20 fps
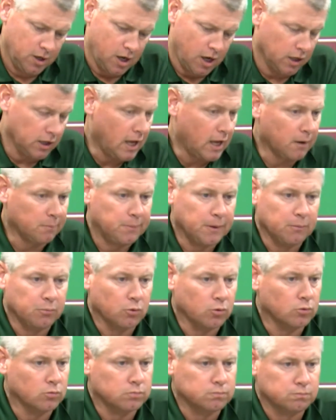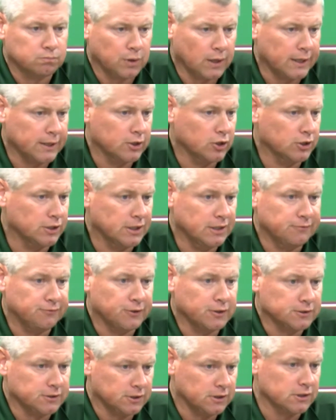a lot of people play good
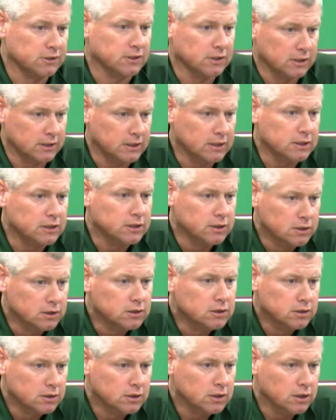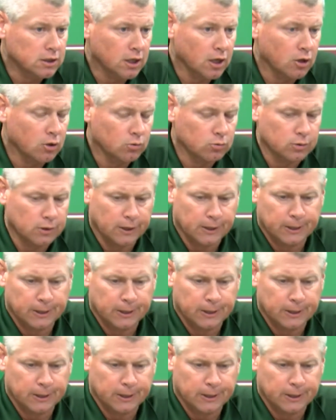defense in this league, you know.